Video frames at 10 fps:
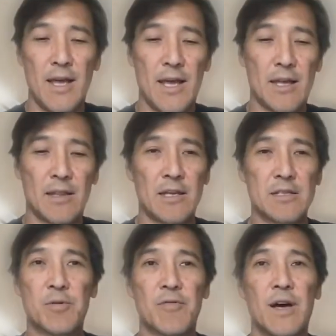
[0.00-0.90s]
And
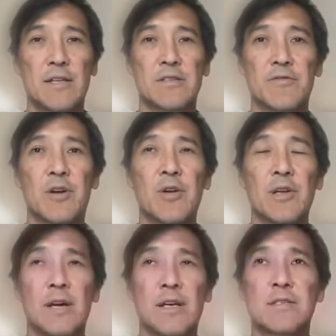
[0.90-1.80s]
Lens provides a very
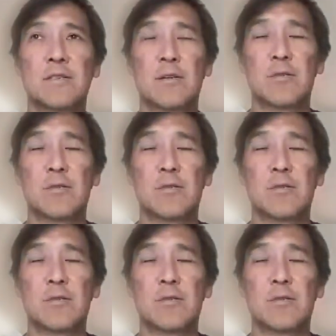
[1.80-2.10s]
nice